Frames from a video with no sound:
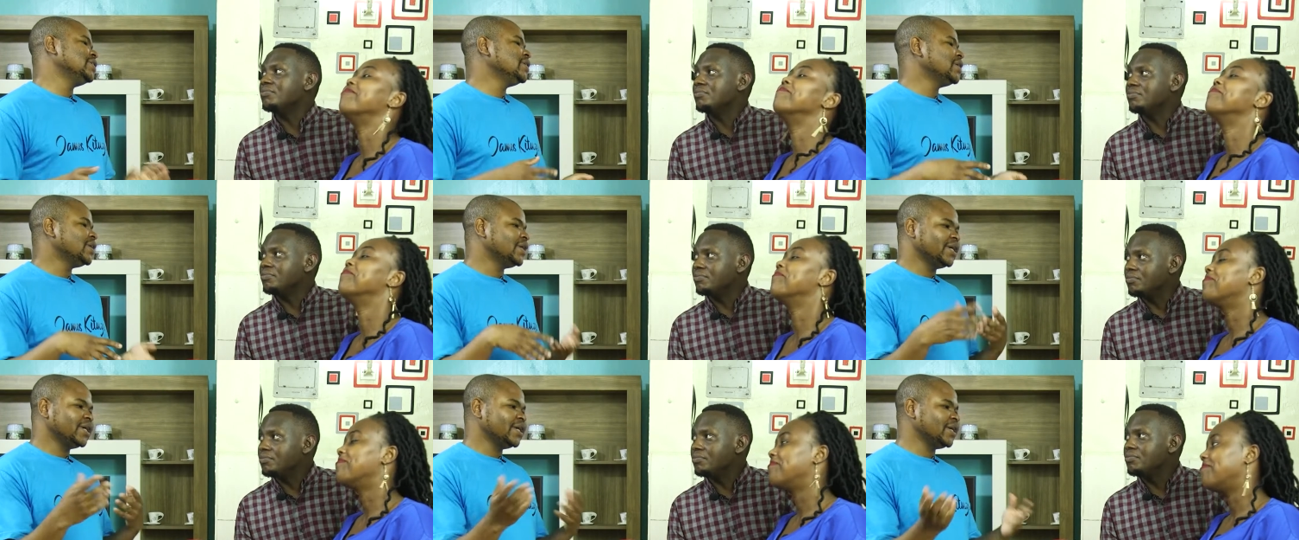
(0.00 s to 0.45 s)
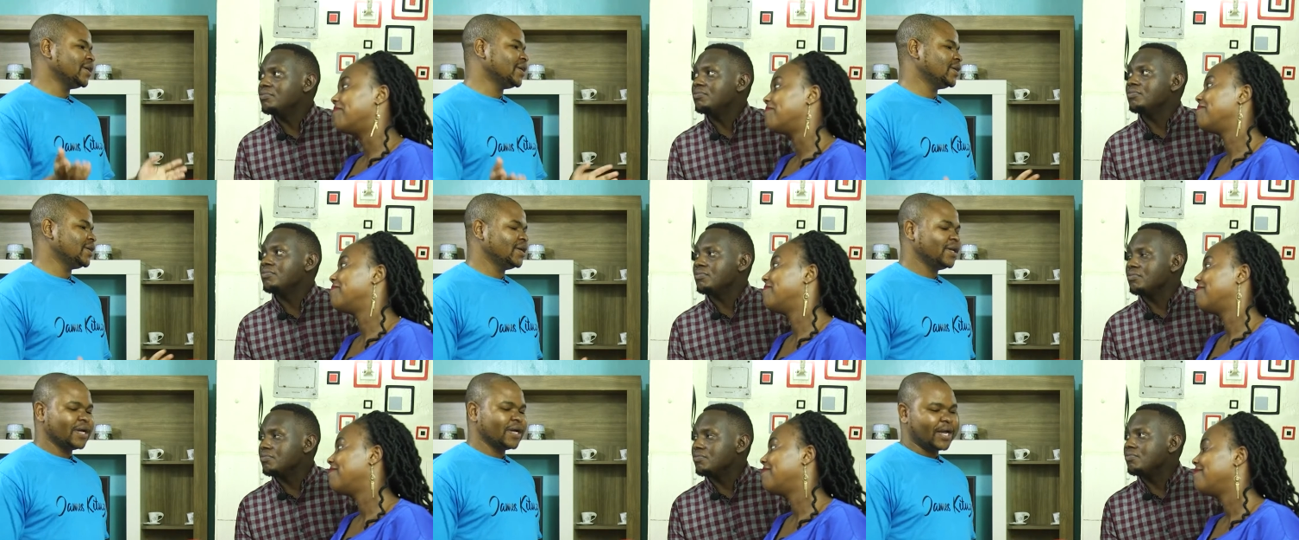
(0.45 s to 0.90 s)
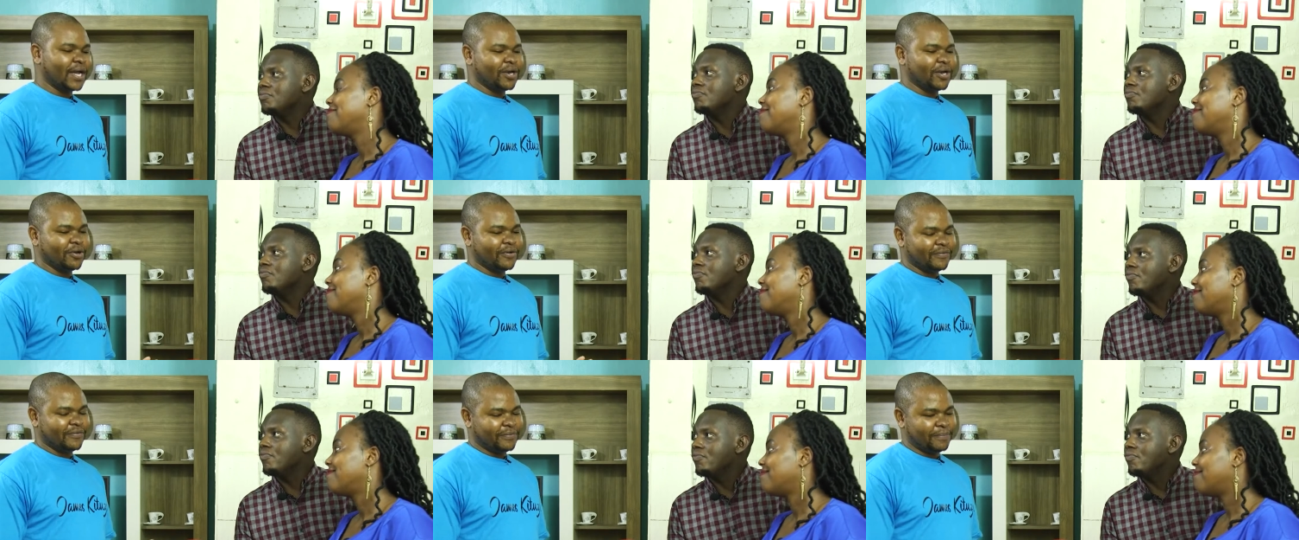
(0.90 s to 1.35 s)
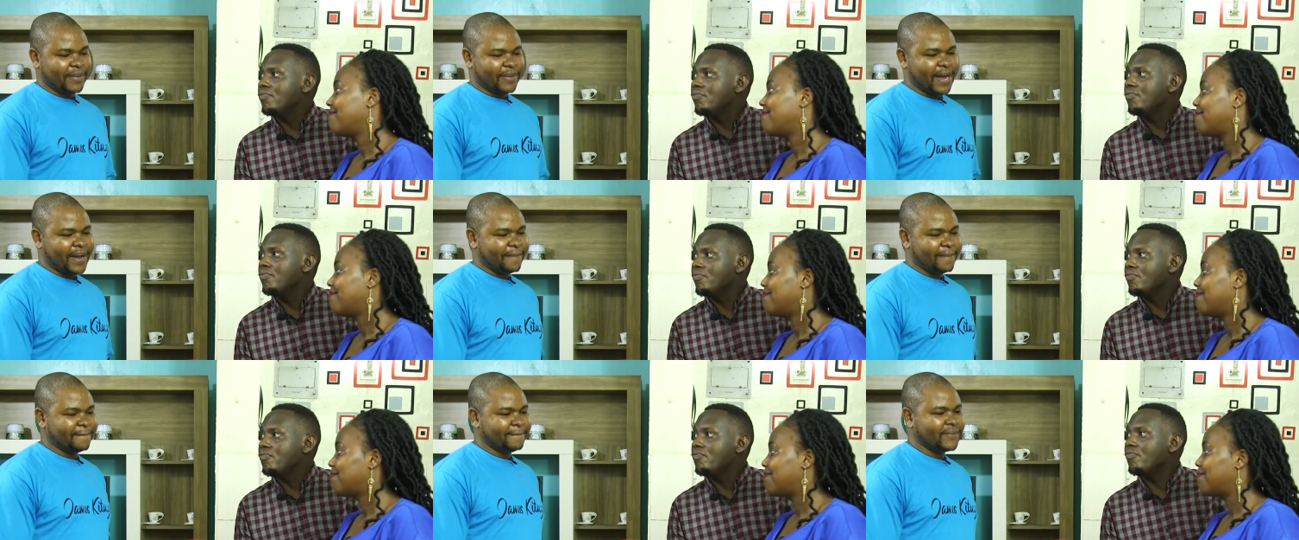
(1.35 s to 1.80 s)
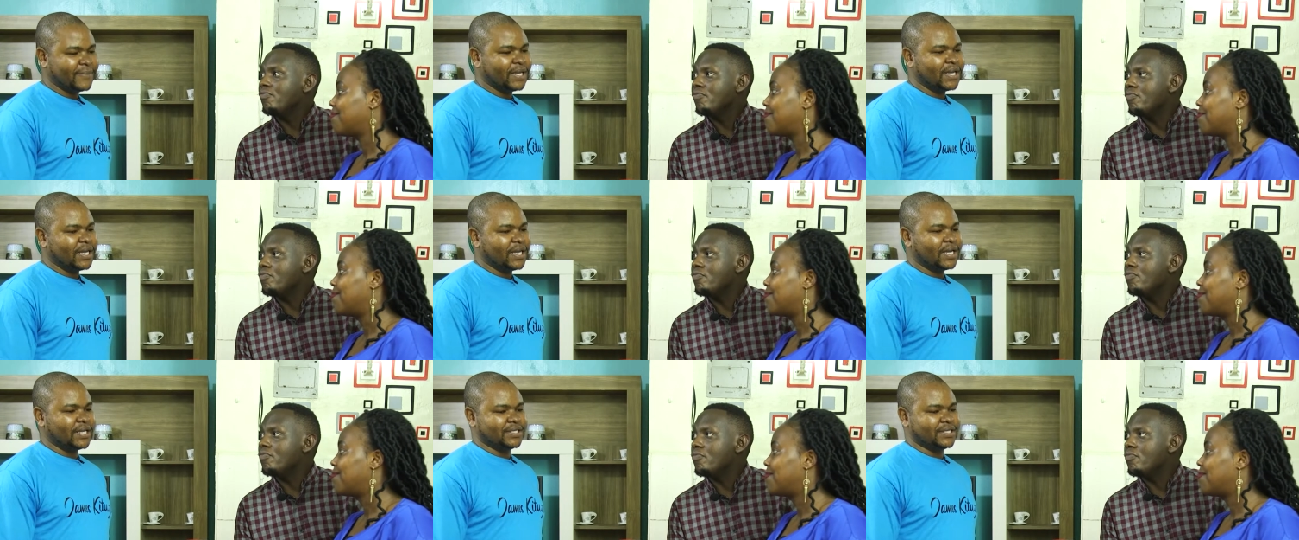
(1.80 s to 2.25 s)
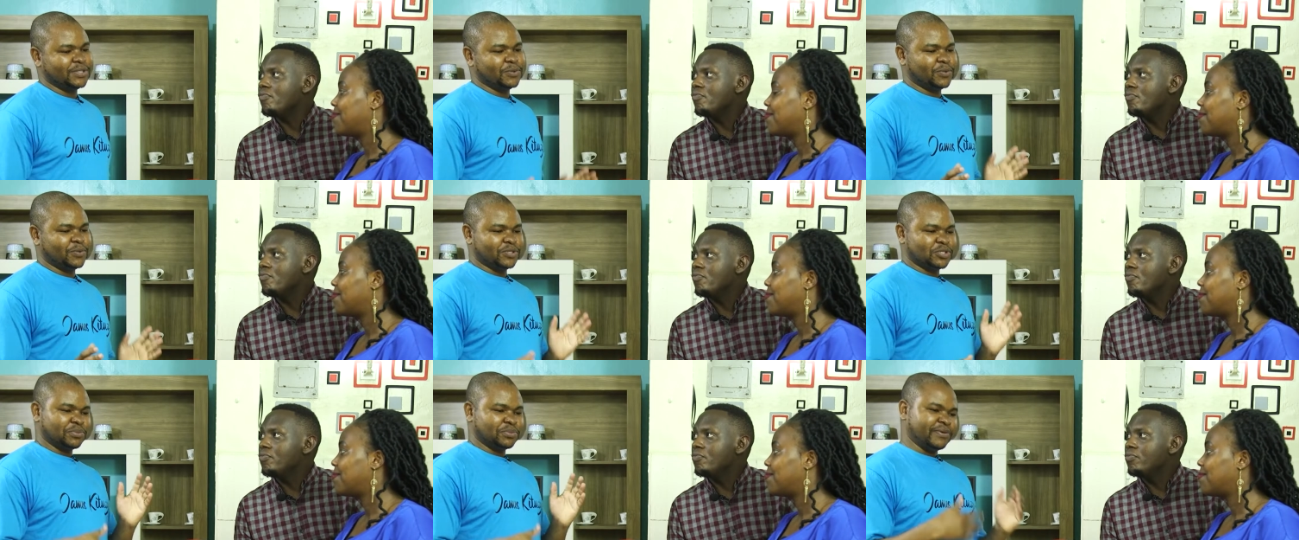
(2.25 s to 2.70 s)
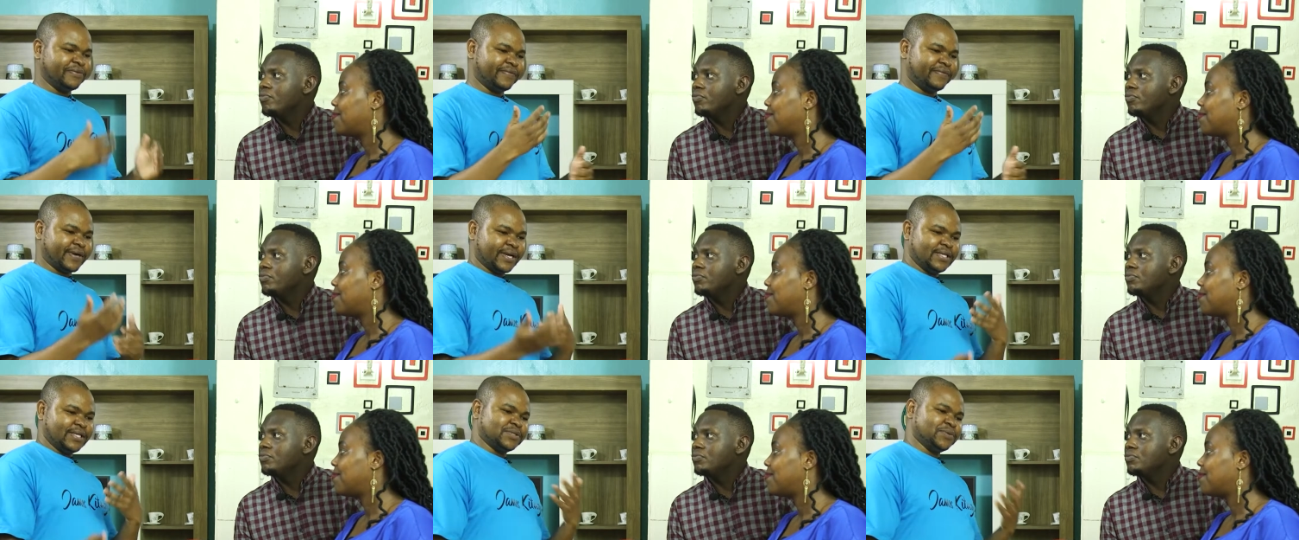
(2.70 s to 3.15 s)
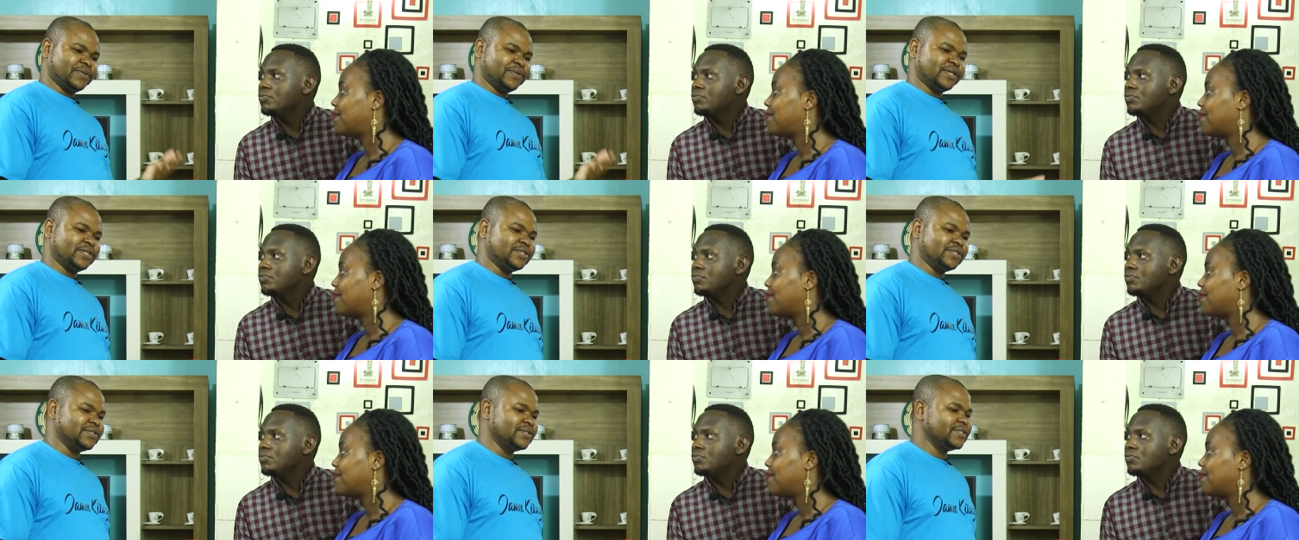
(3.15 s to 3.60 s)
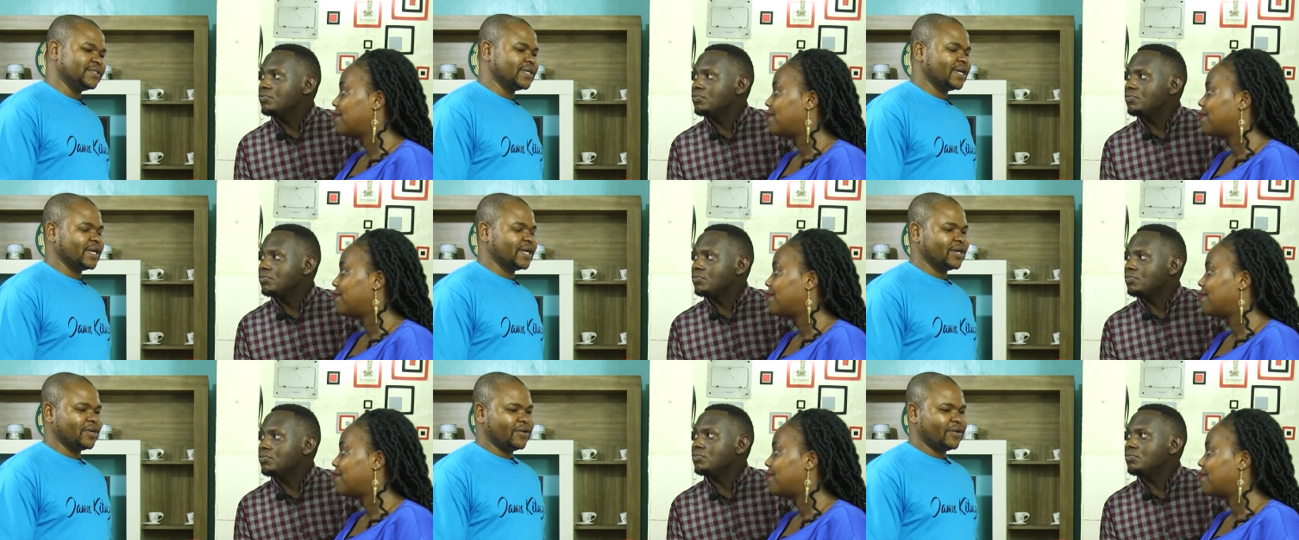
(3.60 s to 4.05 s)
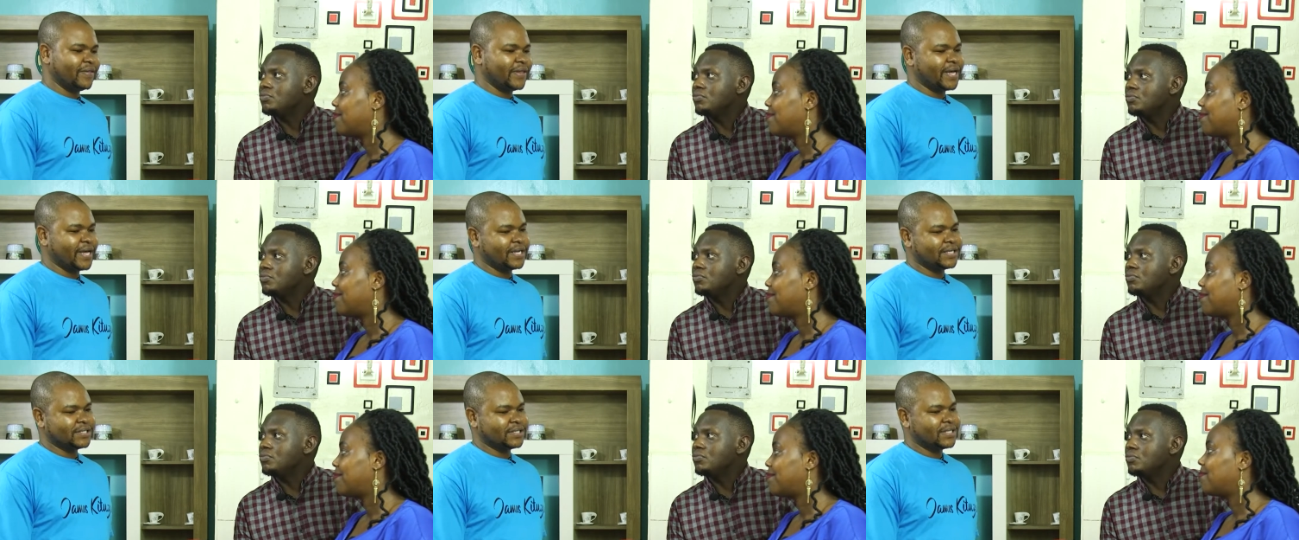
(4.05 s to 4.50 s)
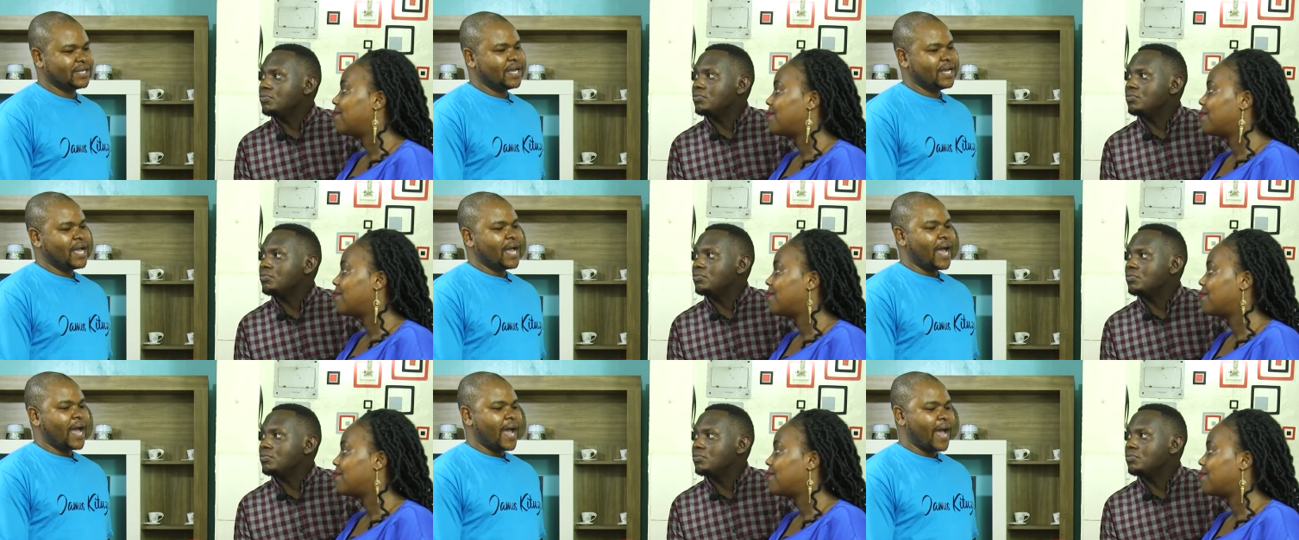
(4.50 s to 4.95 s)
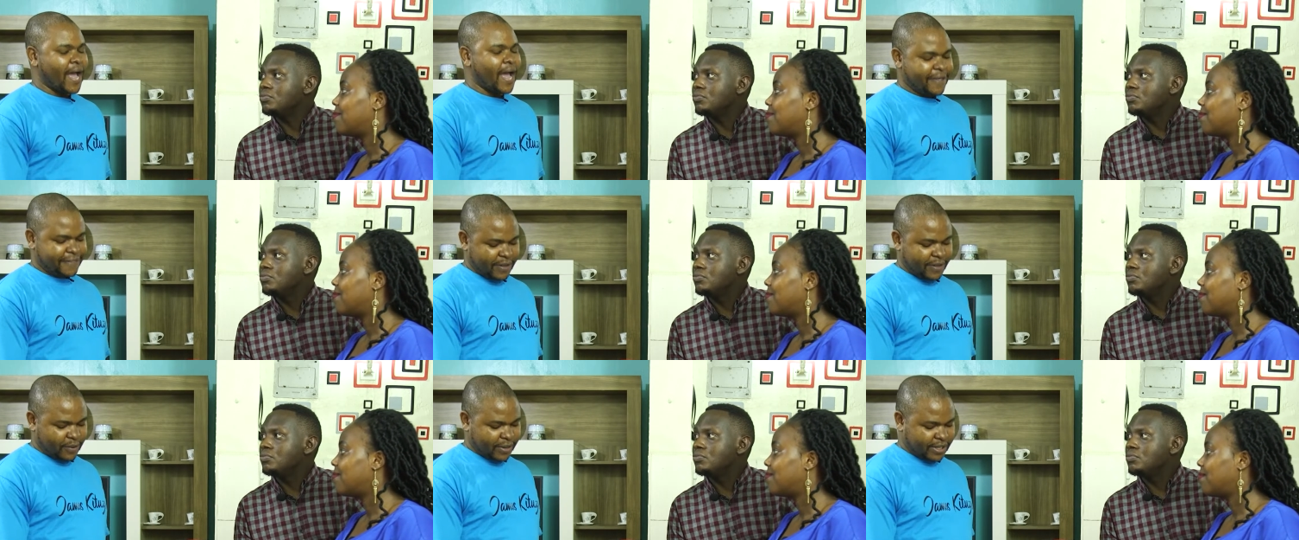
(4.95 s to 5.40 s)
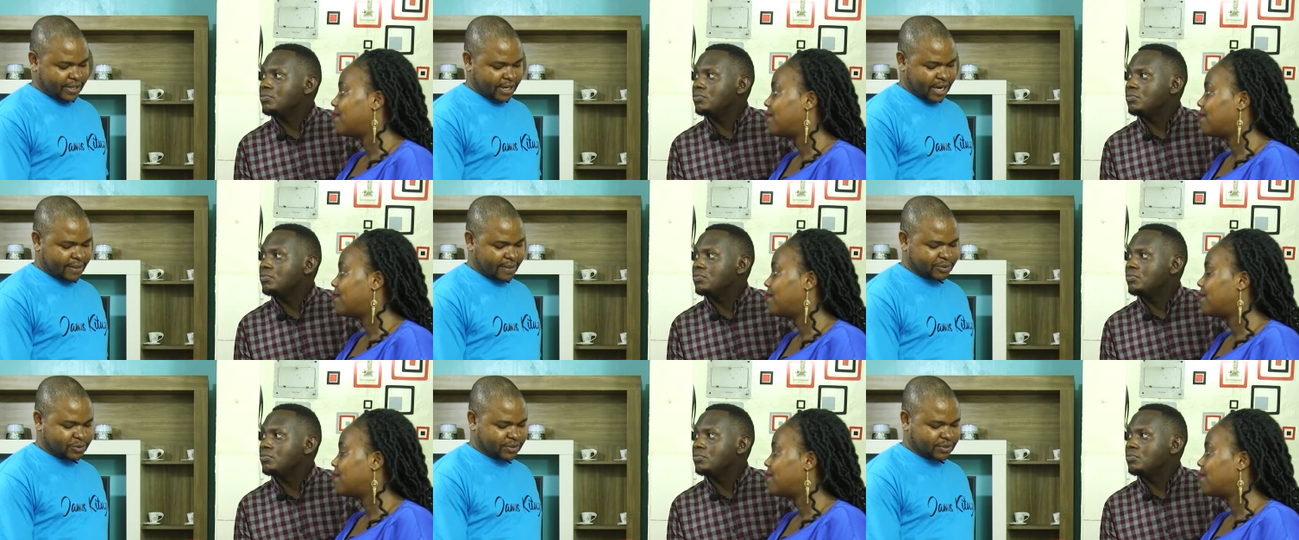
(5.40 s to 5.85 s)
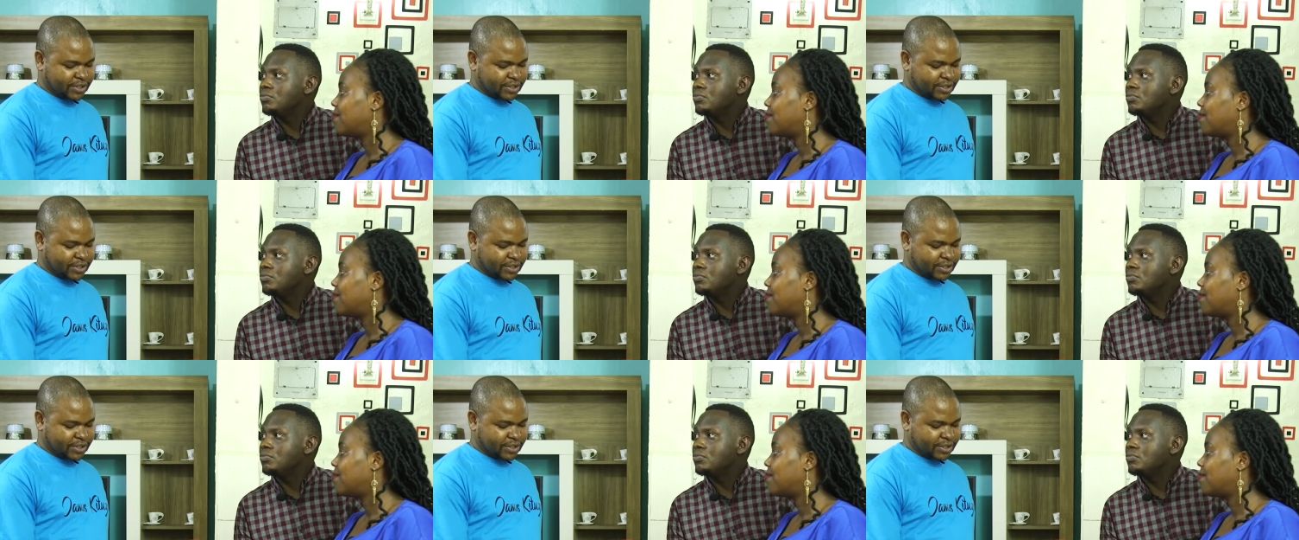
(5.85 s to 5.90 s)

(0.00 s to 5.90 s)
Speaker 1: hmm. uh, hmm. kind of mom, and she wants to be friends with the children and all that. I think when it comes